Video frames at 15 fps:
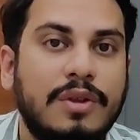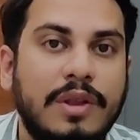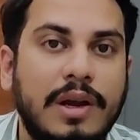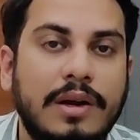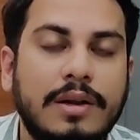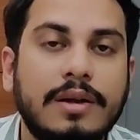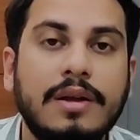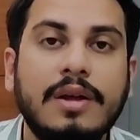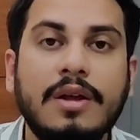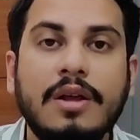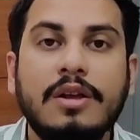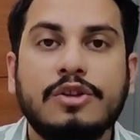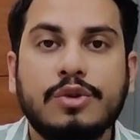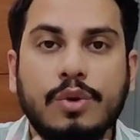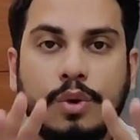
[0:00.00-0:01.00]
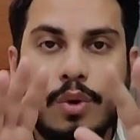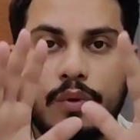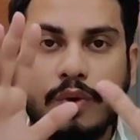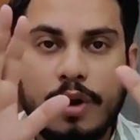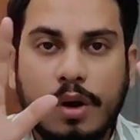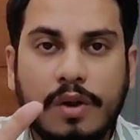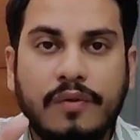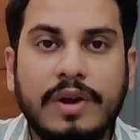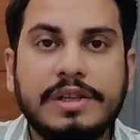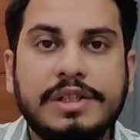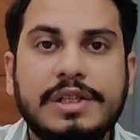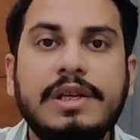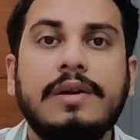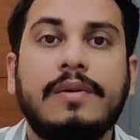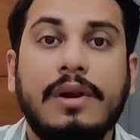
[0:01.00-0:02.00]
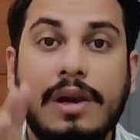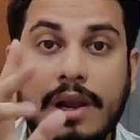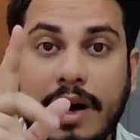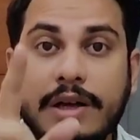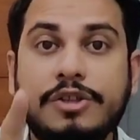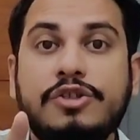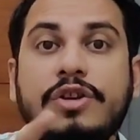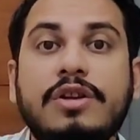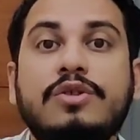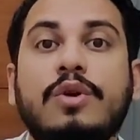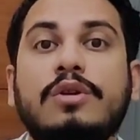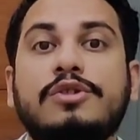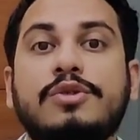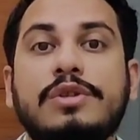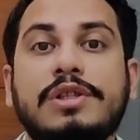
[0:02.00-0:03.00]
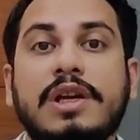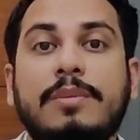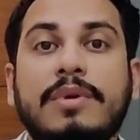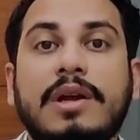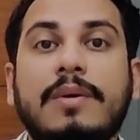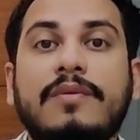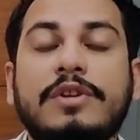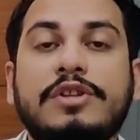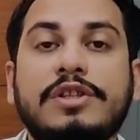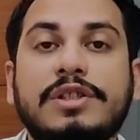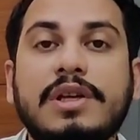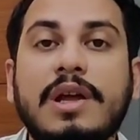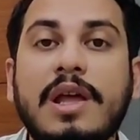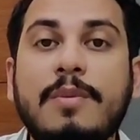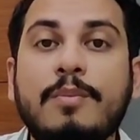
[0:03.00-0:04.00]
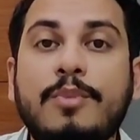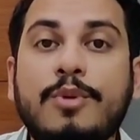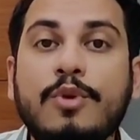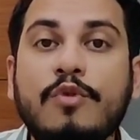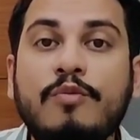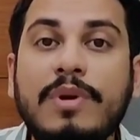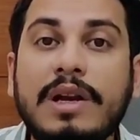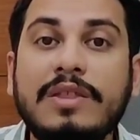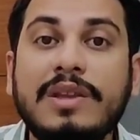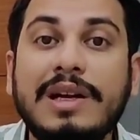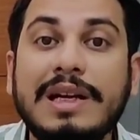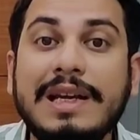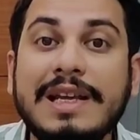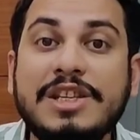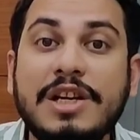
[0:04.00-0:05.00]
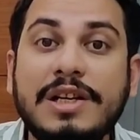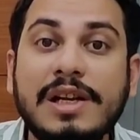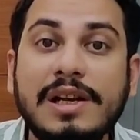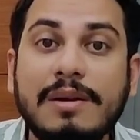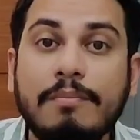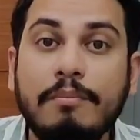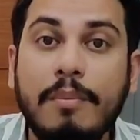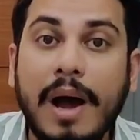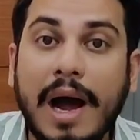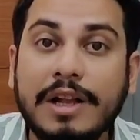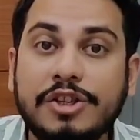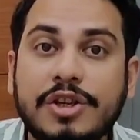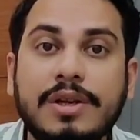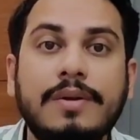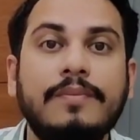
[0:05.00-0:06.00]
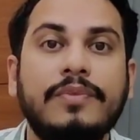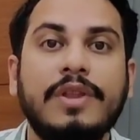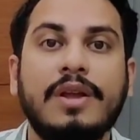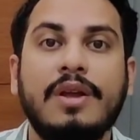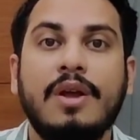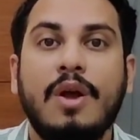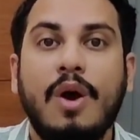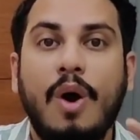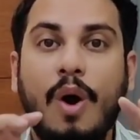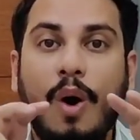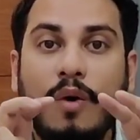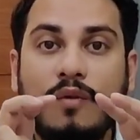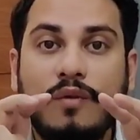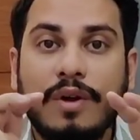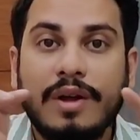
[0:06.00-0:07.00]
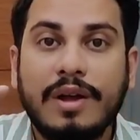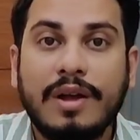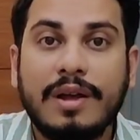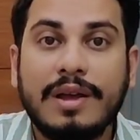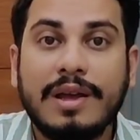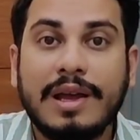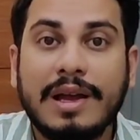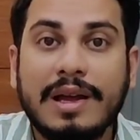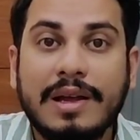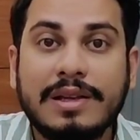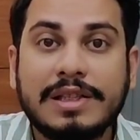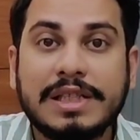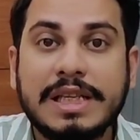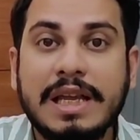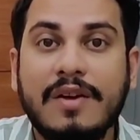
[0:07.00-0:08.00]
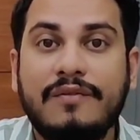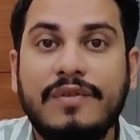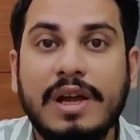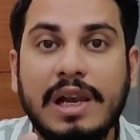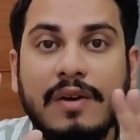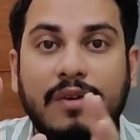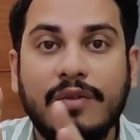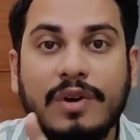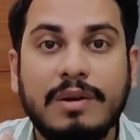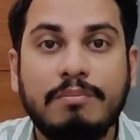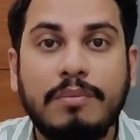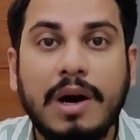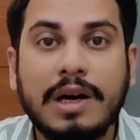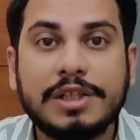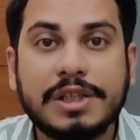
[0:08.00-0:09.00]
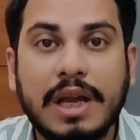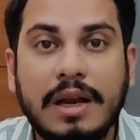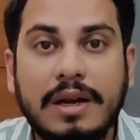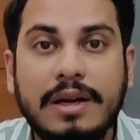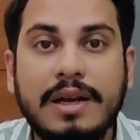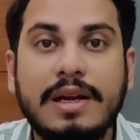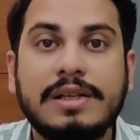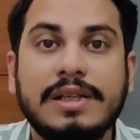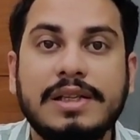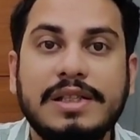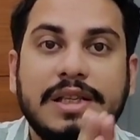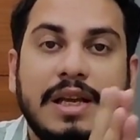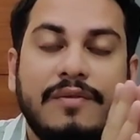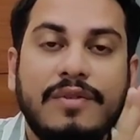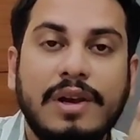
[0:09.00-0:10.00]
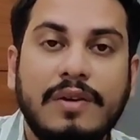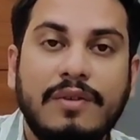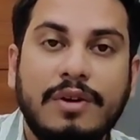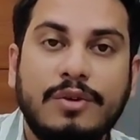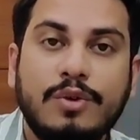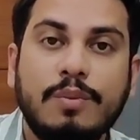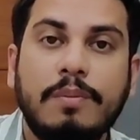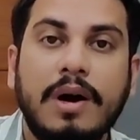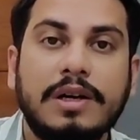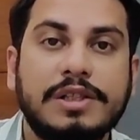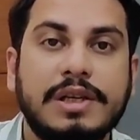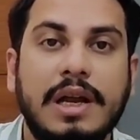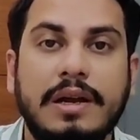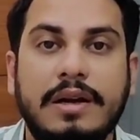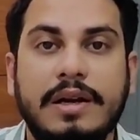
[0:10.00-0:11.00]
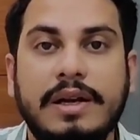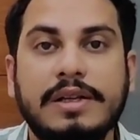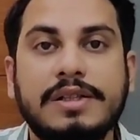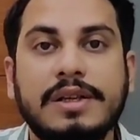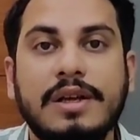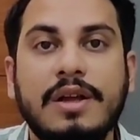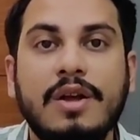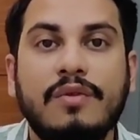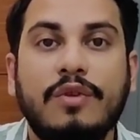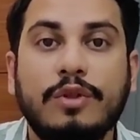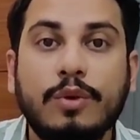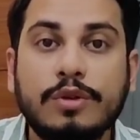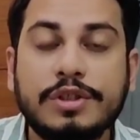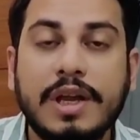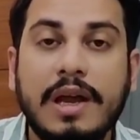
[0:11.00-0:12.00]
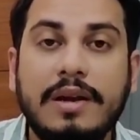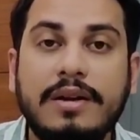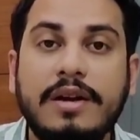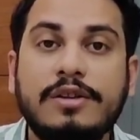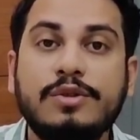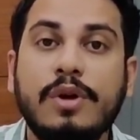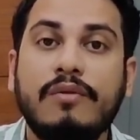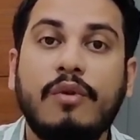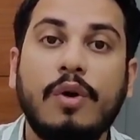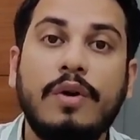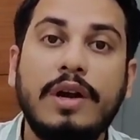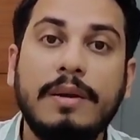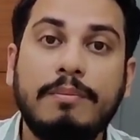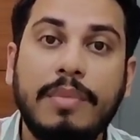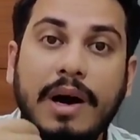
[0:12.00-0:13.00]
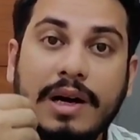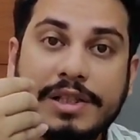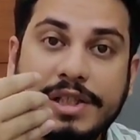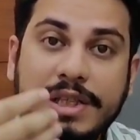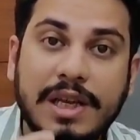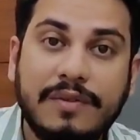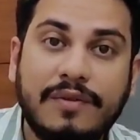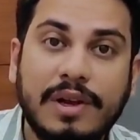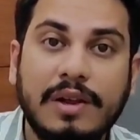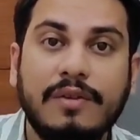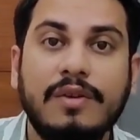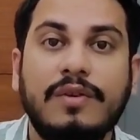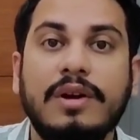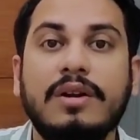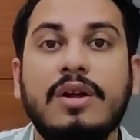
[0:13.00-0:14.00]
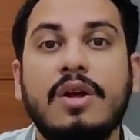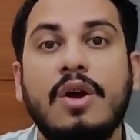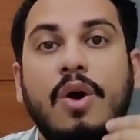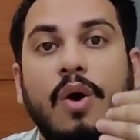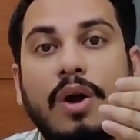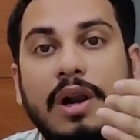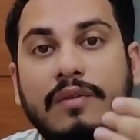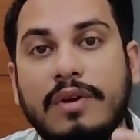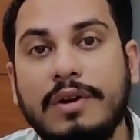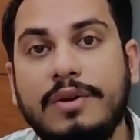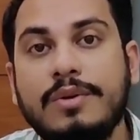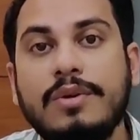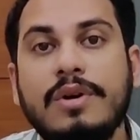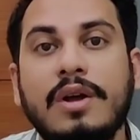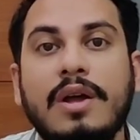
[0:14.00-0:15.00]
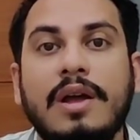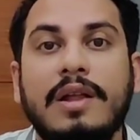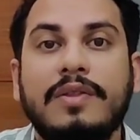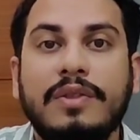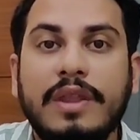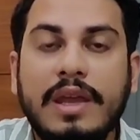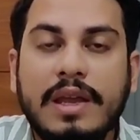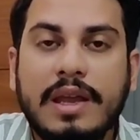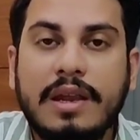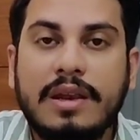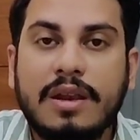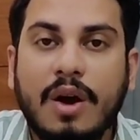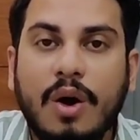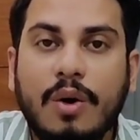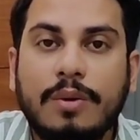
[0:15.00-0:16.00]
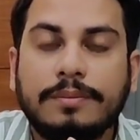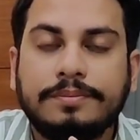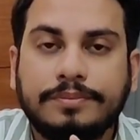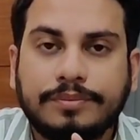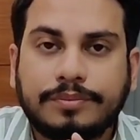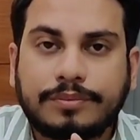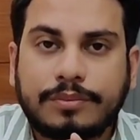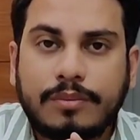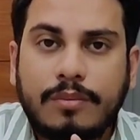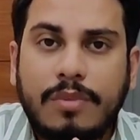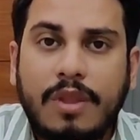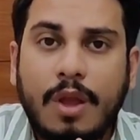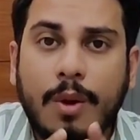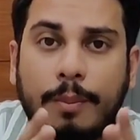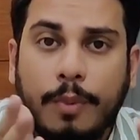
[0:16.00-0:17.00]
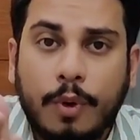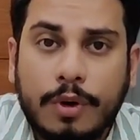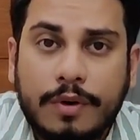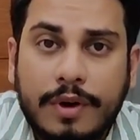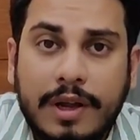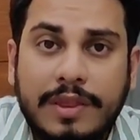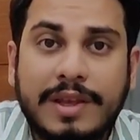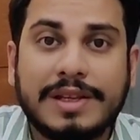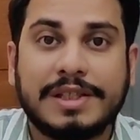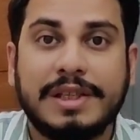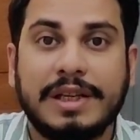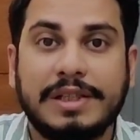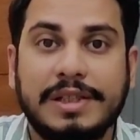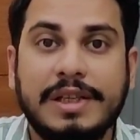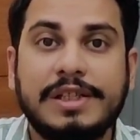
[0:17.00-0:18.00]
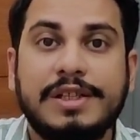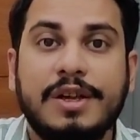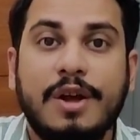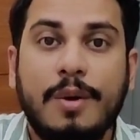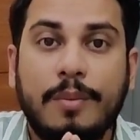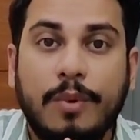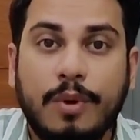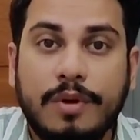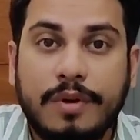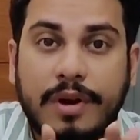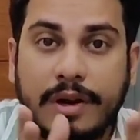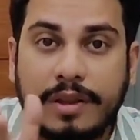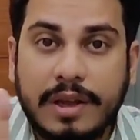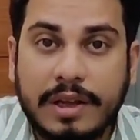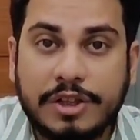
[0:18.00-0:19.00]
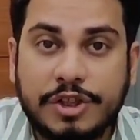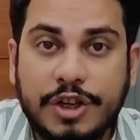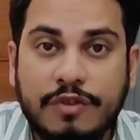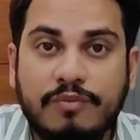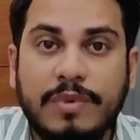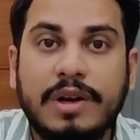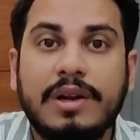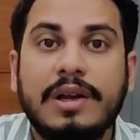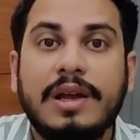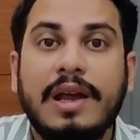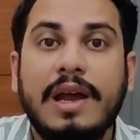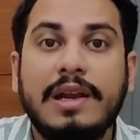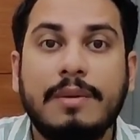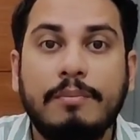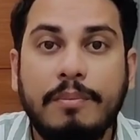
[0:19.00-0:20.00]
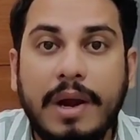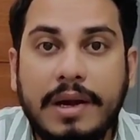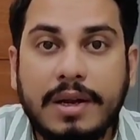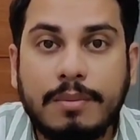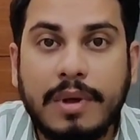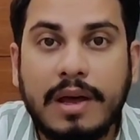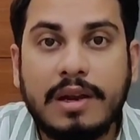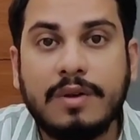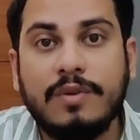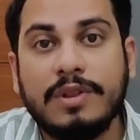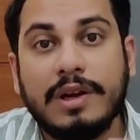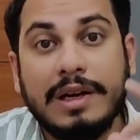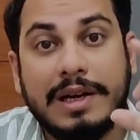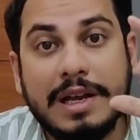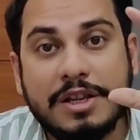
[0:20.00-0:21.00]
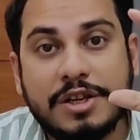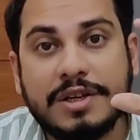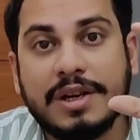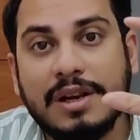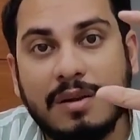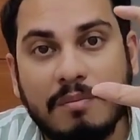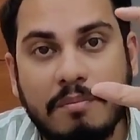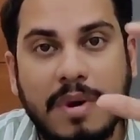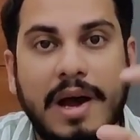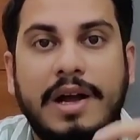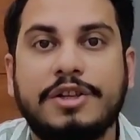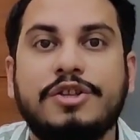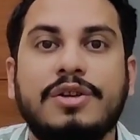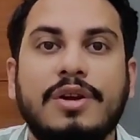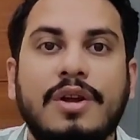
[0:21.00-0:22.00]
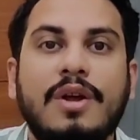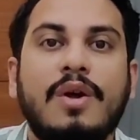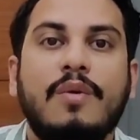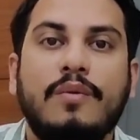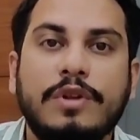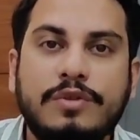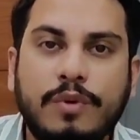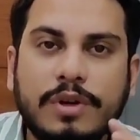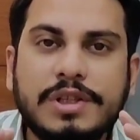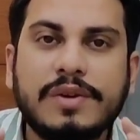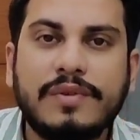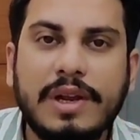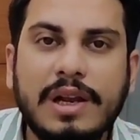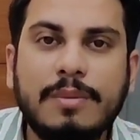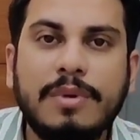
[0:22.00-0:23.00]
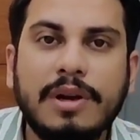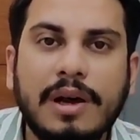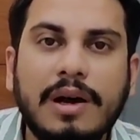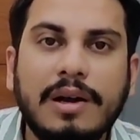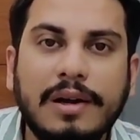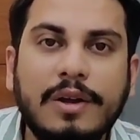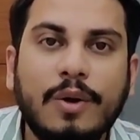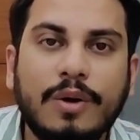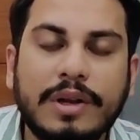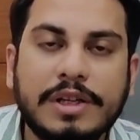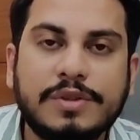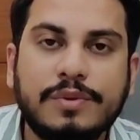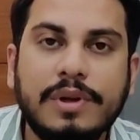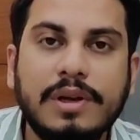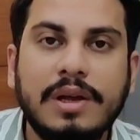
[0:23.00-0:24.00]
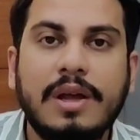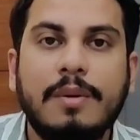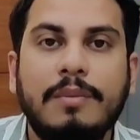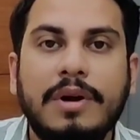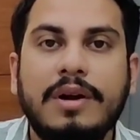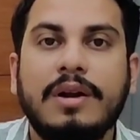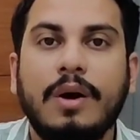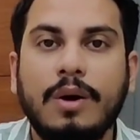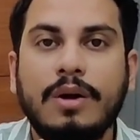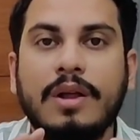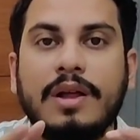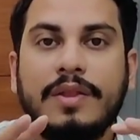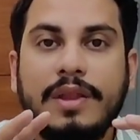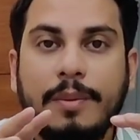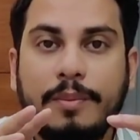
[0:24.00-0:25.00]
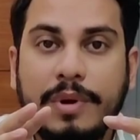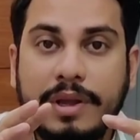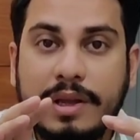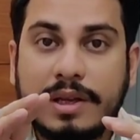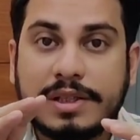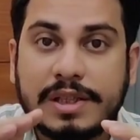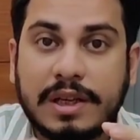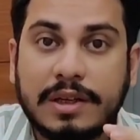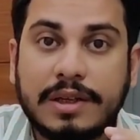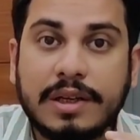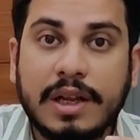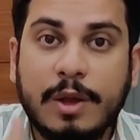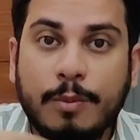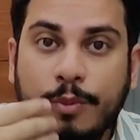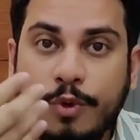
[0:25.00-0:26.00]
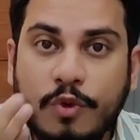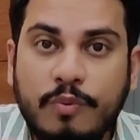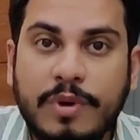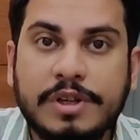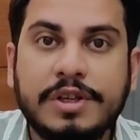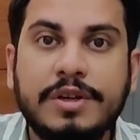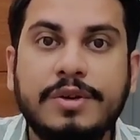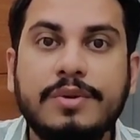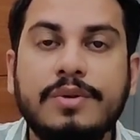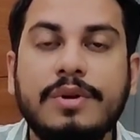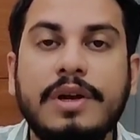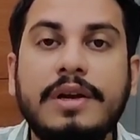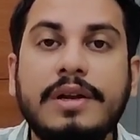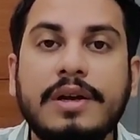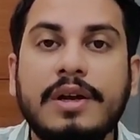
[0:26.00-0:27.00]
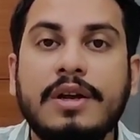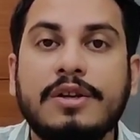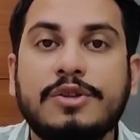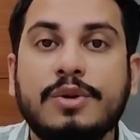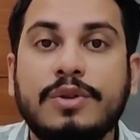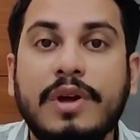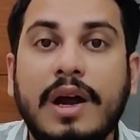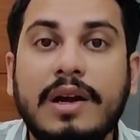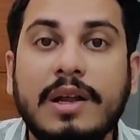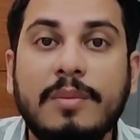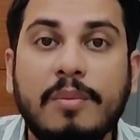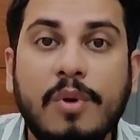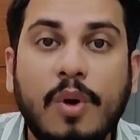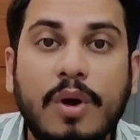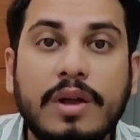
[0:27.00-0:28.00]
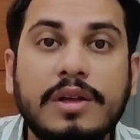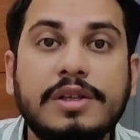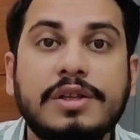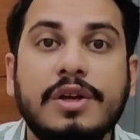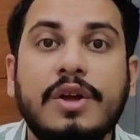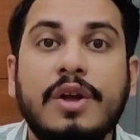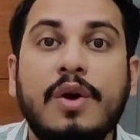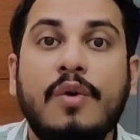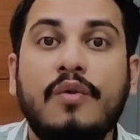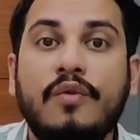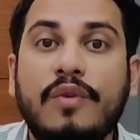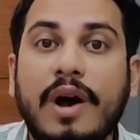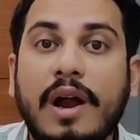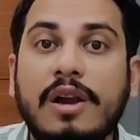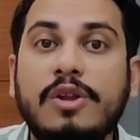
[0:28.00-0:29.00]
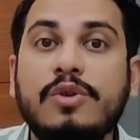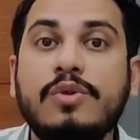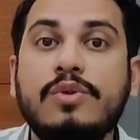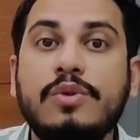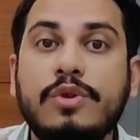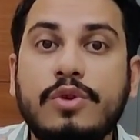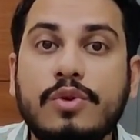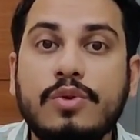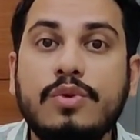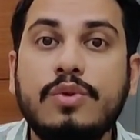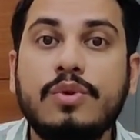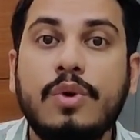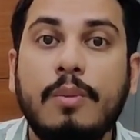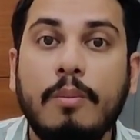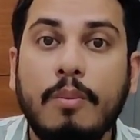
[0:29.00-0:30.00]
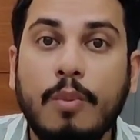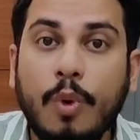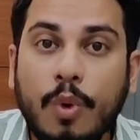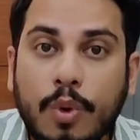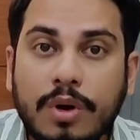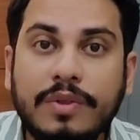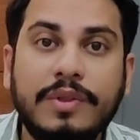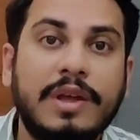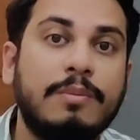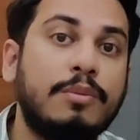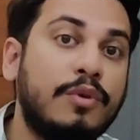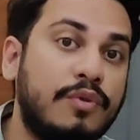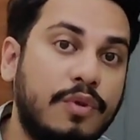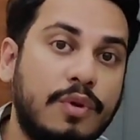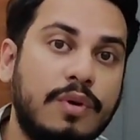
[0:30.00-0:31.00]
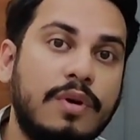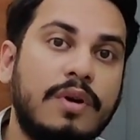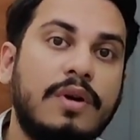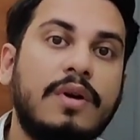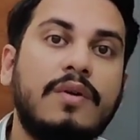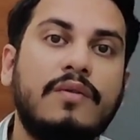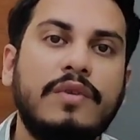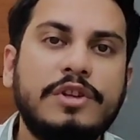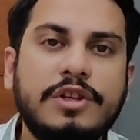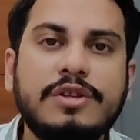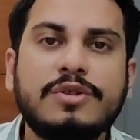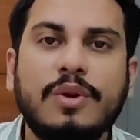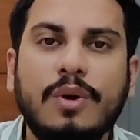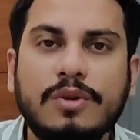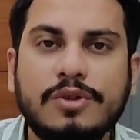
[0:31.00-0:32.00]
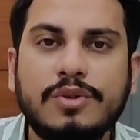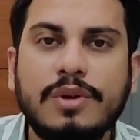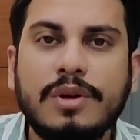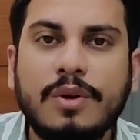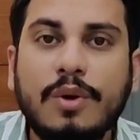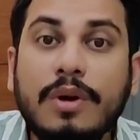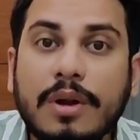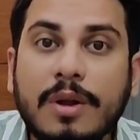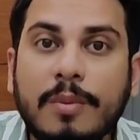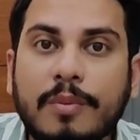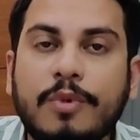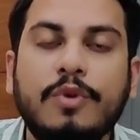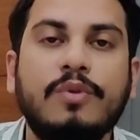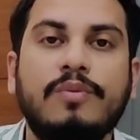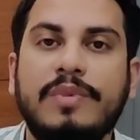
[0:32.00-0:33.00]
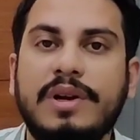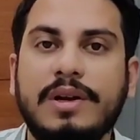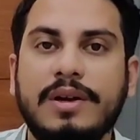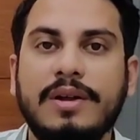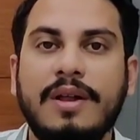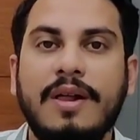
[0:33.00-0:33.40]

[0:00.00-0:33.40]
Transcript: for that. So overall, if I see, last change also is coming up, which is the improvement in the digital badging of CFA level 1 pass candidates and CFA level 2 pass candidates. For those candidates who have already passed CFA level 1 or level 2, they can now portray their success, portray their achievement in a better manner with a digital badge, which was available early on as well. But now they are bringing certain improvements into it so that employers value you more than before, which is also a good improvement.